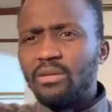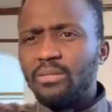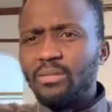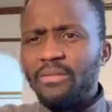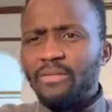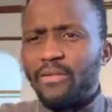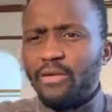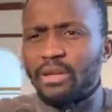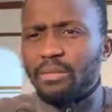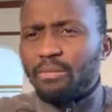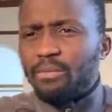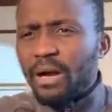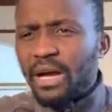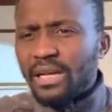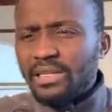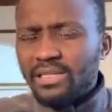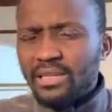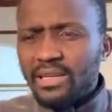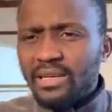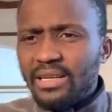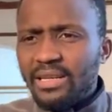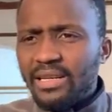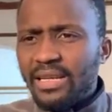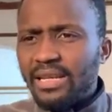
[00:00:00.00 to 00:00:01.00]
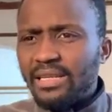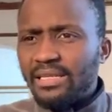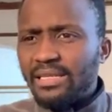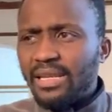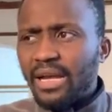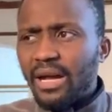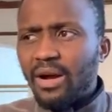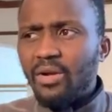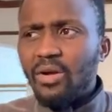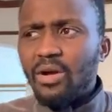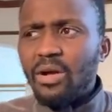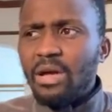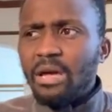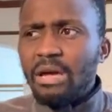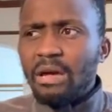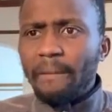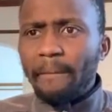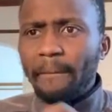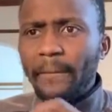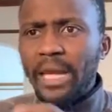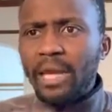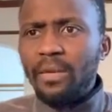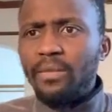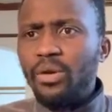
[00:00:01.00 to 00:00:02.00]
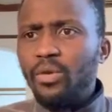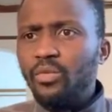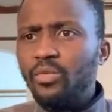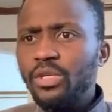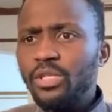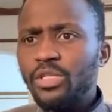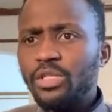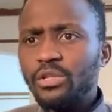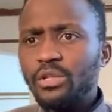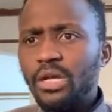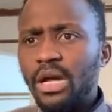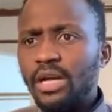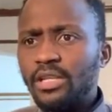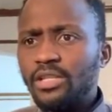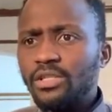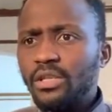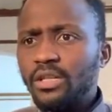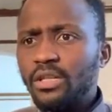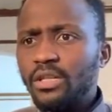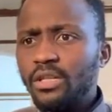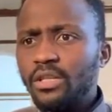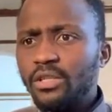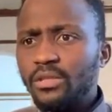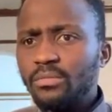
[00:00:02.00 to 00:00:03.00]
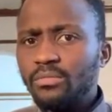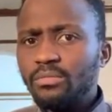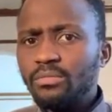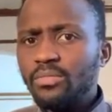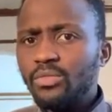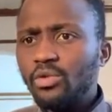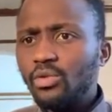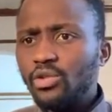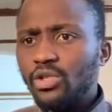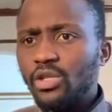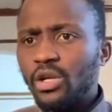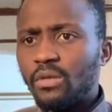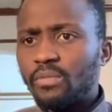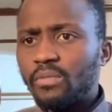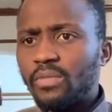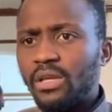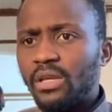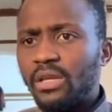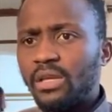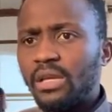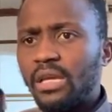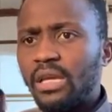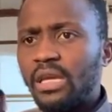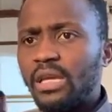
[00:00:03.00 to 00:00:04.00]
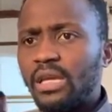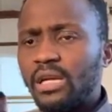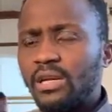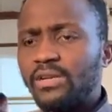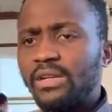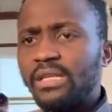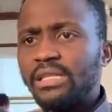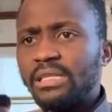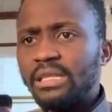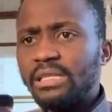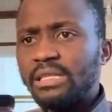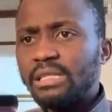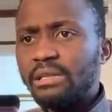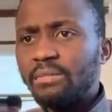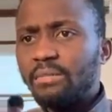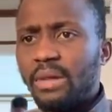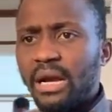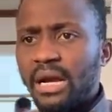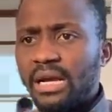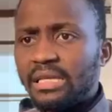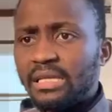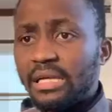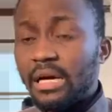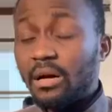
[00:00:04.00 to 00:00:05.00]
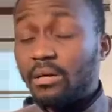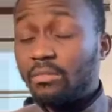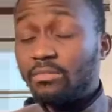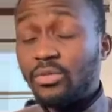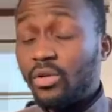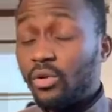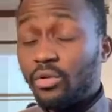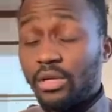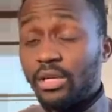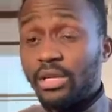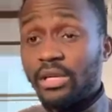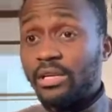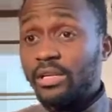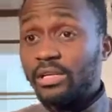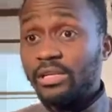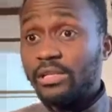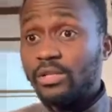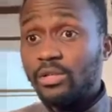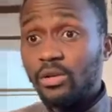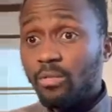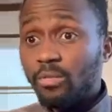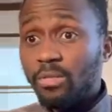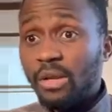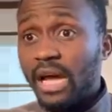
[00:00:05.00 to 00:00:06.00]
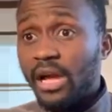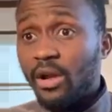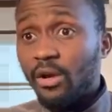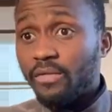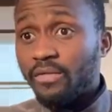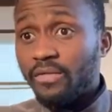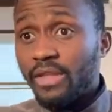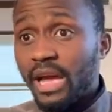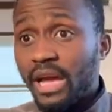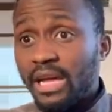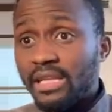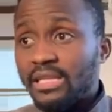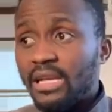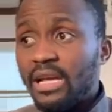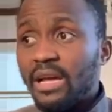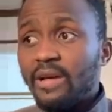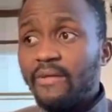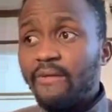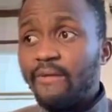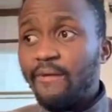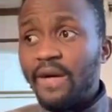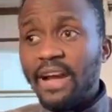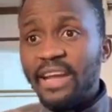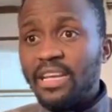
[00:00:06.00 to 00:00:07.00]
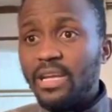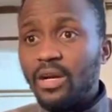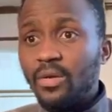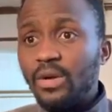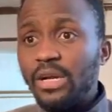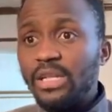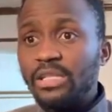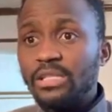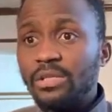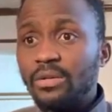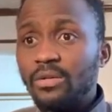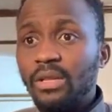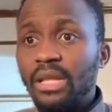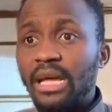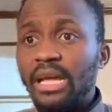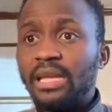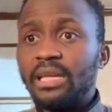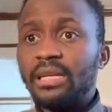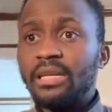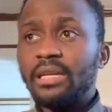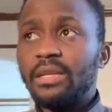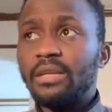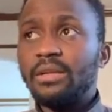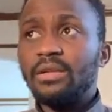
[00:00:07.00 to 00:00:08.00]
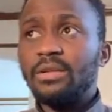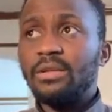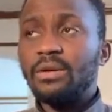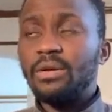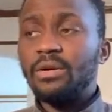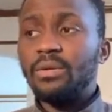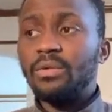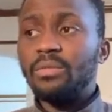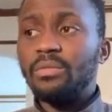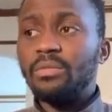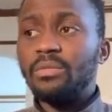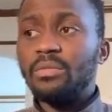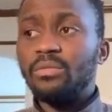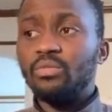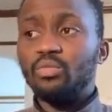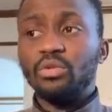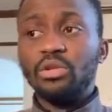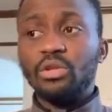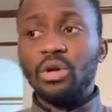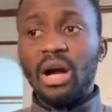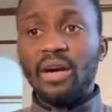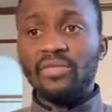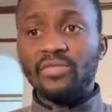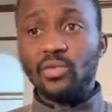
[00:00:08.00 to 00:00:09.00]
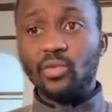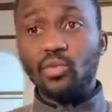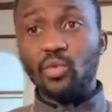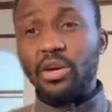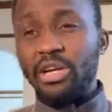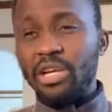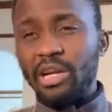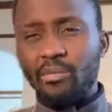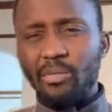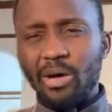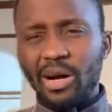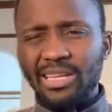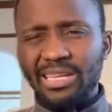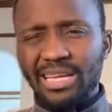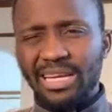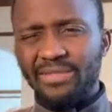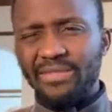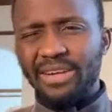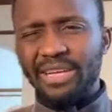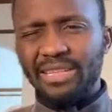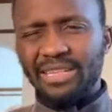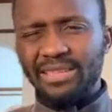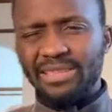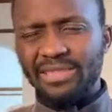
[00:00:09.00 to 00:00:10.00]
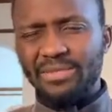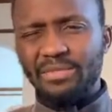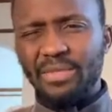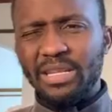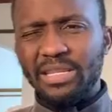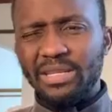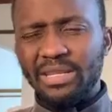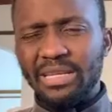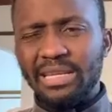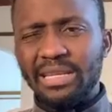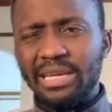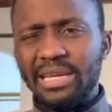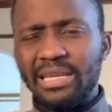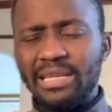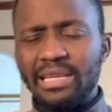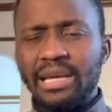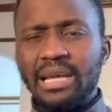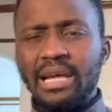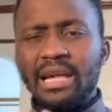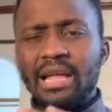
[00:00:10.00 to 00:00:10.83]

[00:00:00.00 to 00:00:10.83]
for the past 3 days now, maybe we should actually do something, increase the demand, no, increase the supply of that, find a way to, like, we don't have to worry about the advertisement again.